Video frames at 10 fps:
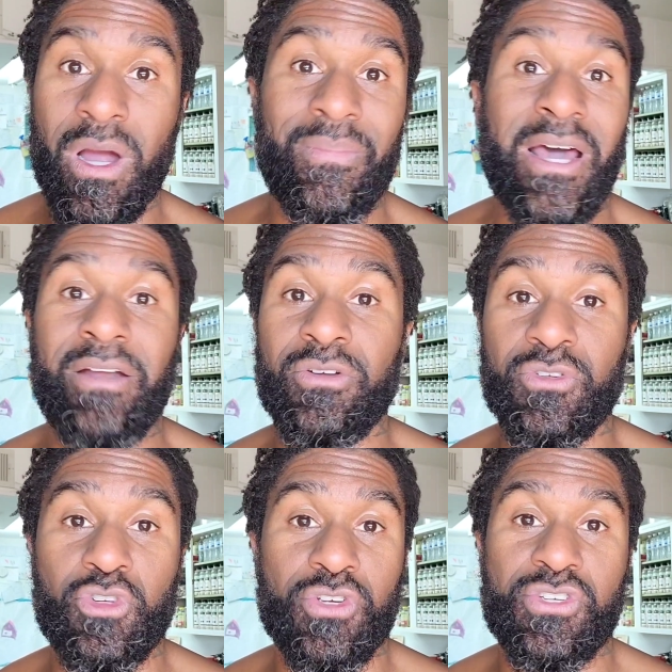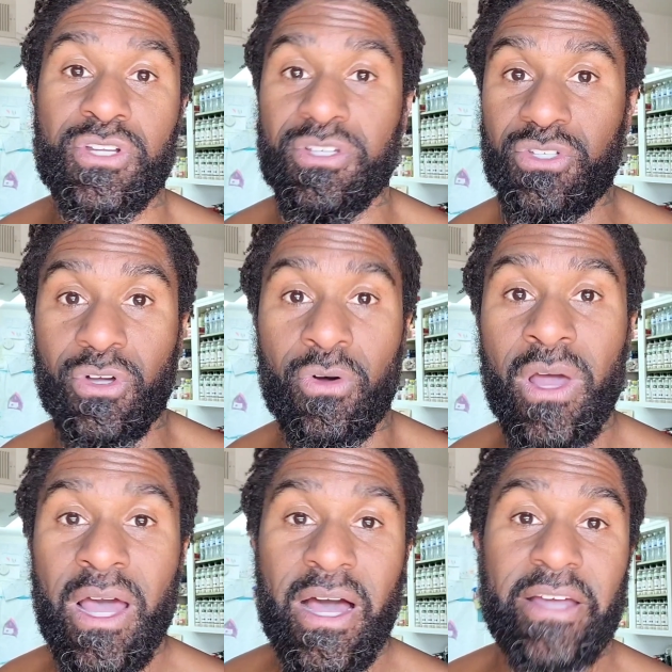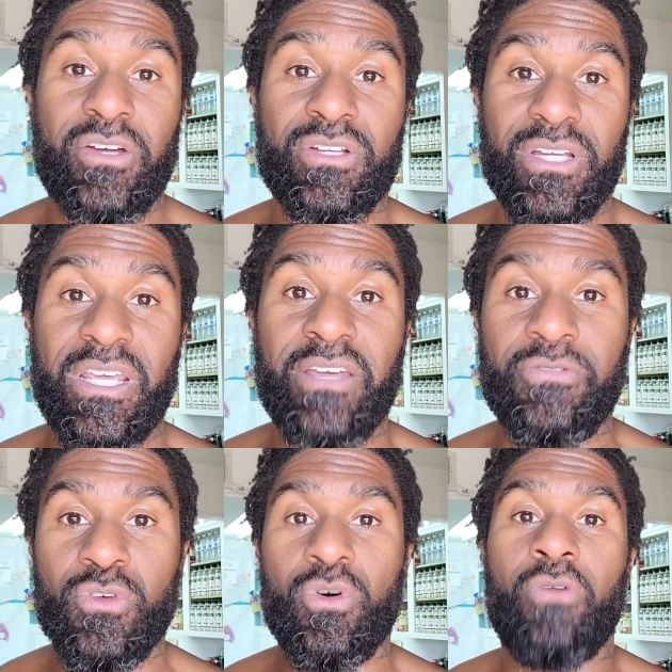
I'm not a nutritionist, so I couldn't give you